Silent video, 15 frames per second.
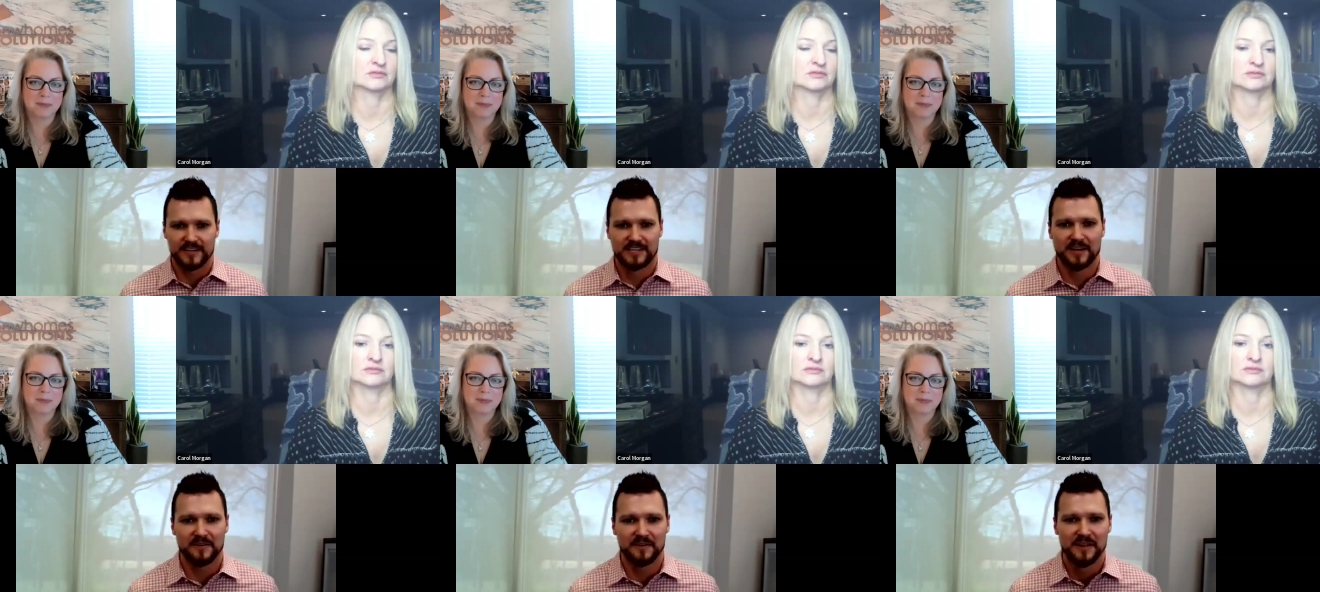
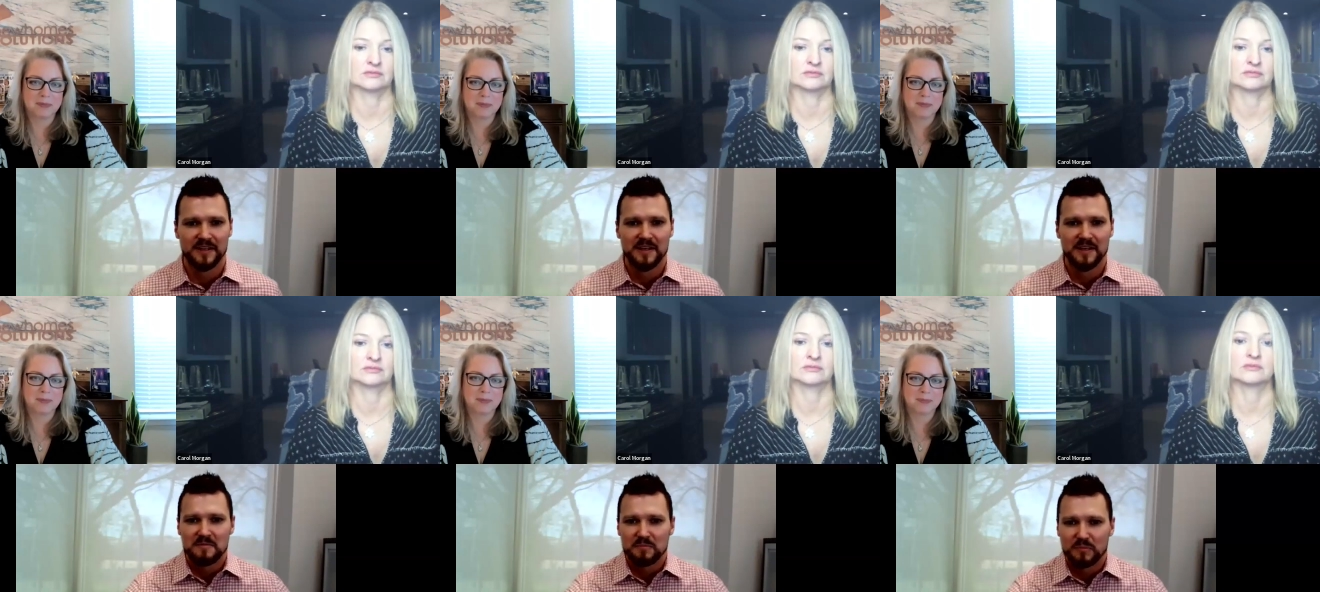Speaker 1: Right. So
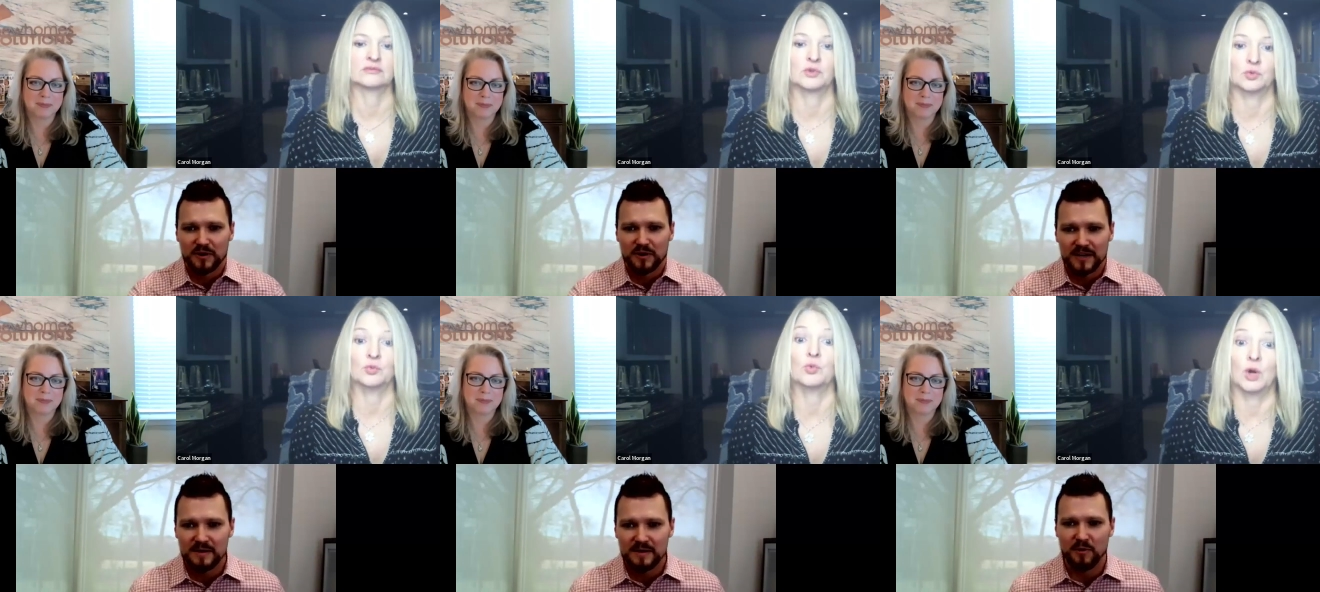
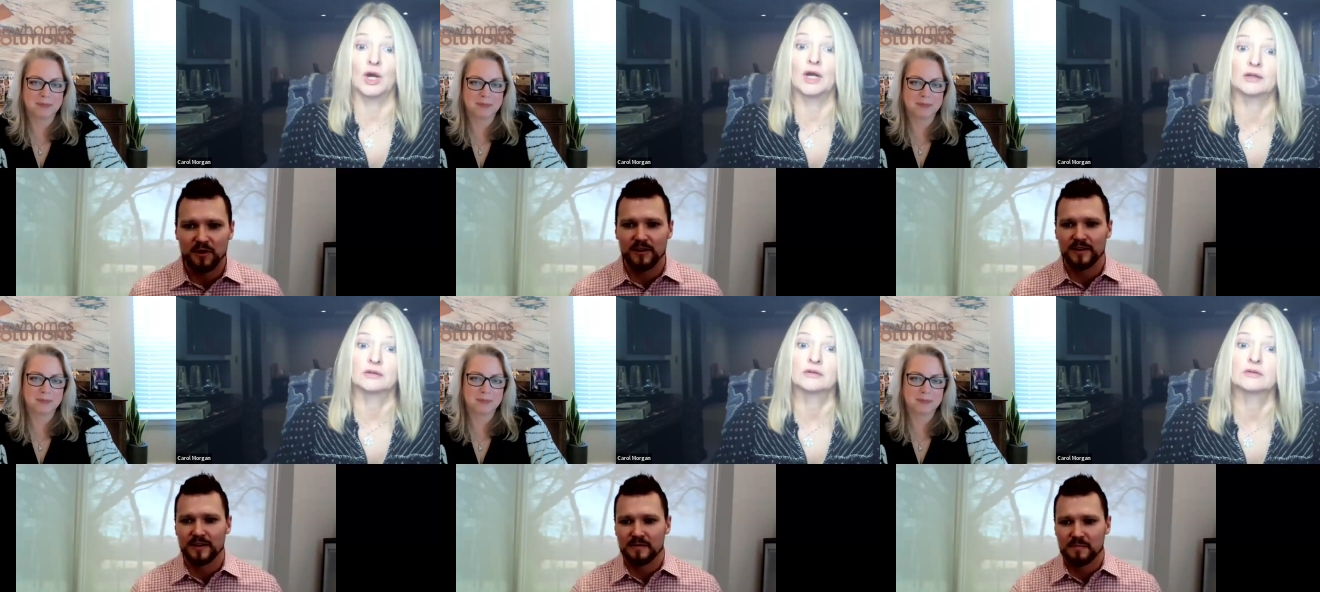bring them
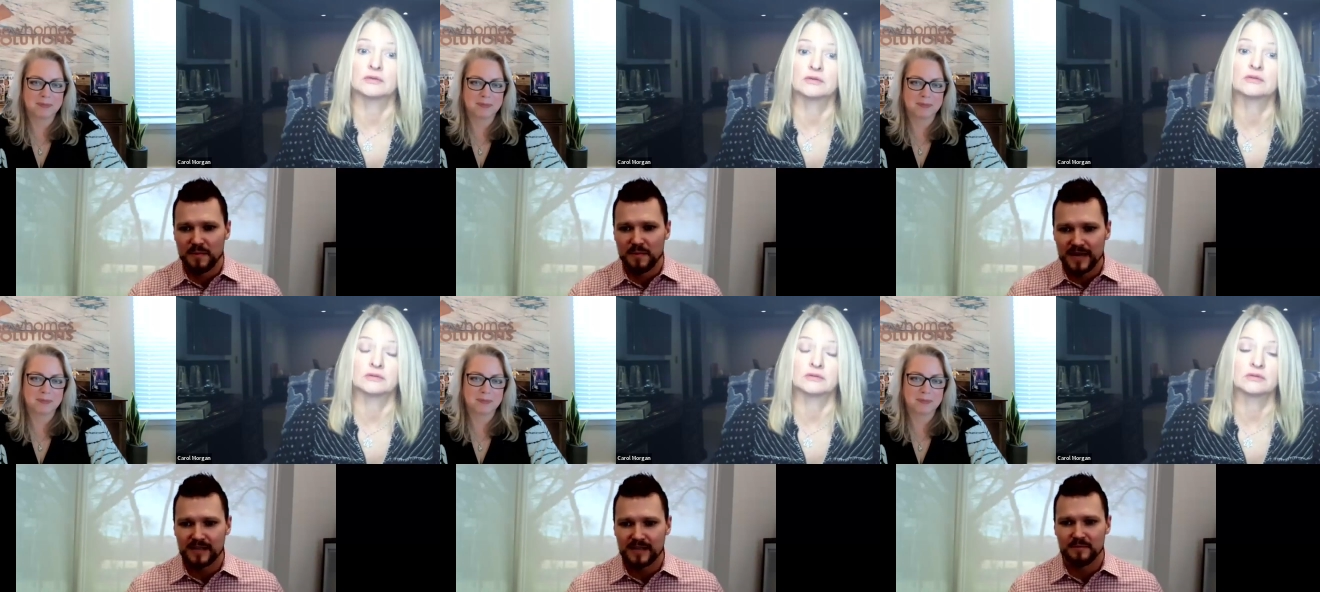all
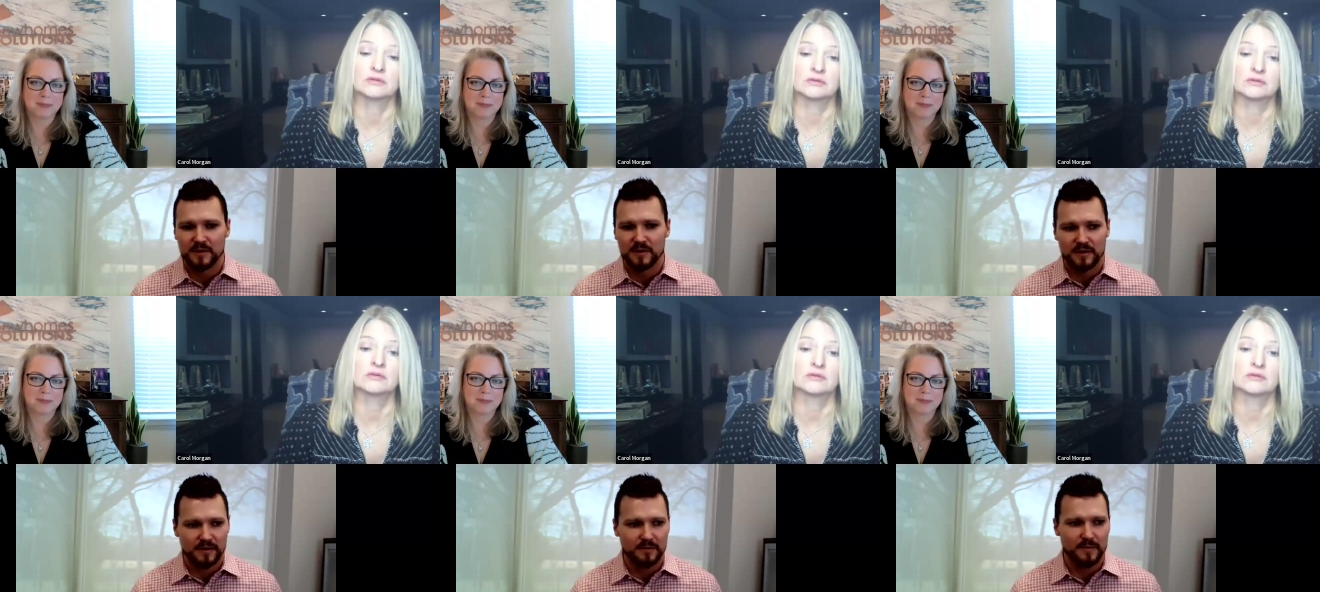in, make
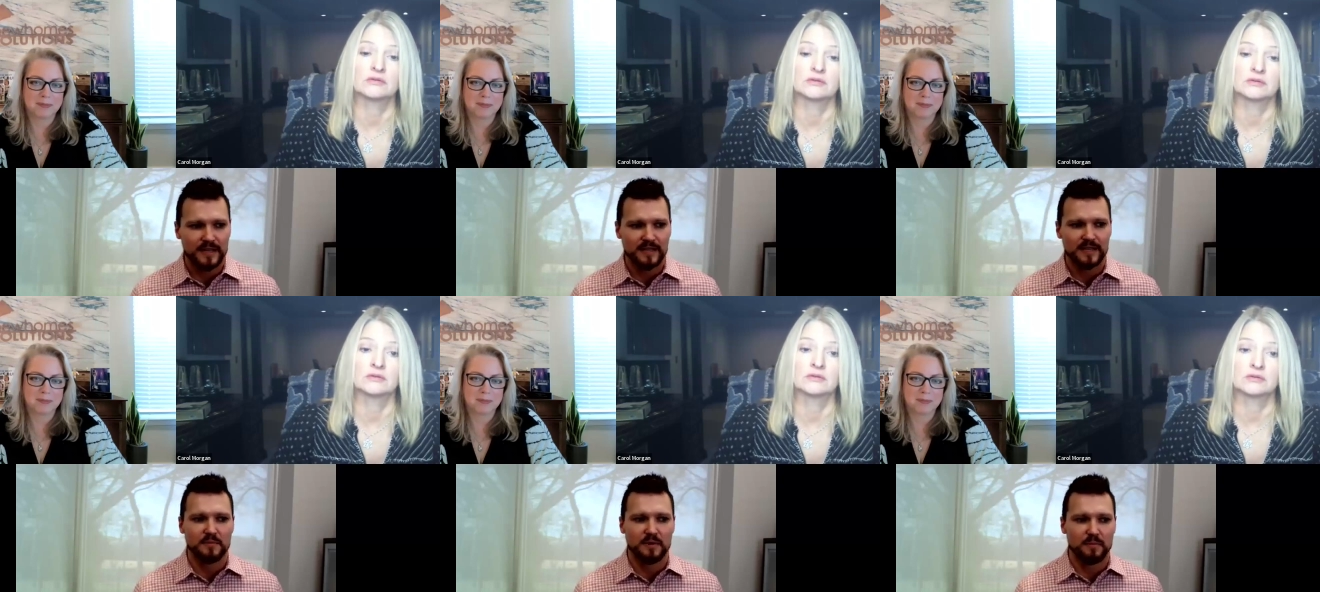them a
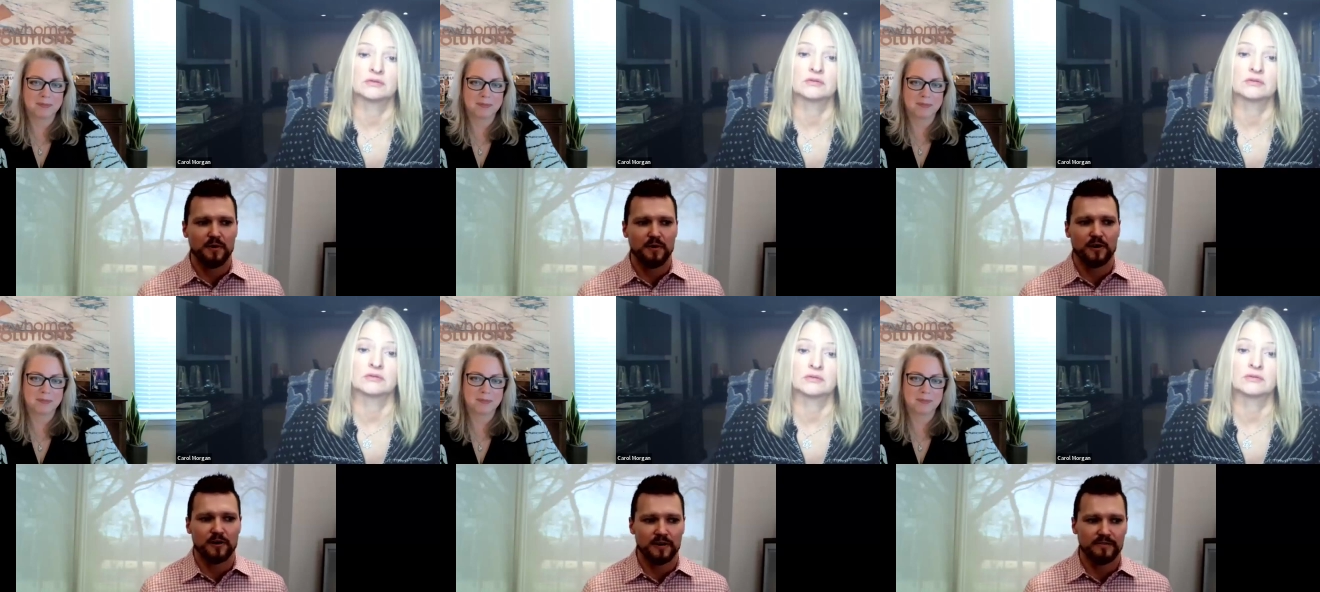make them
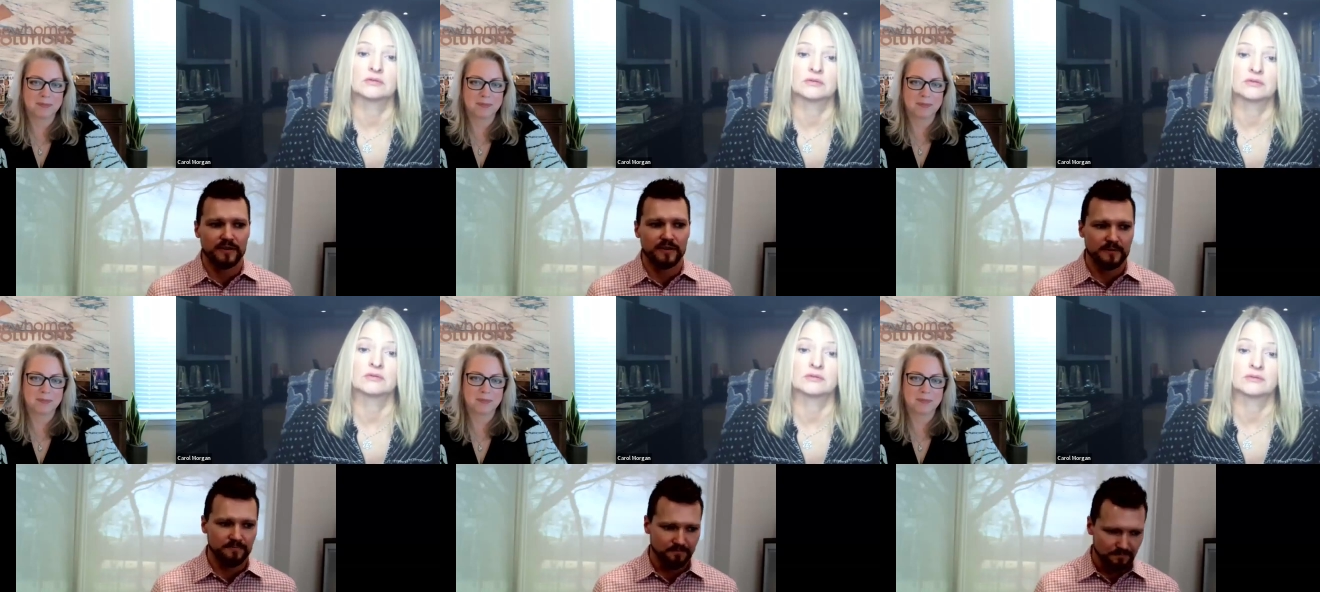a part of
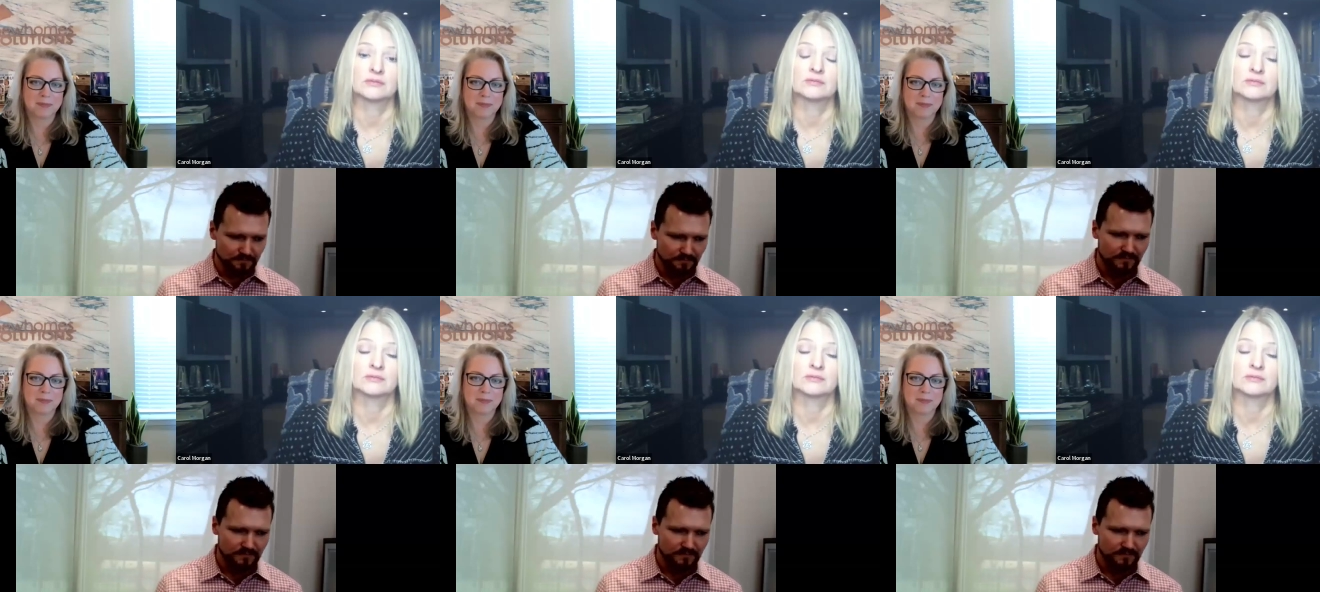it.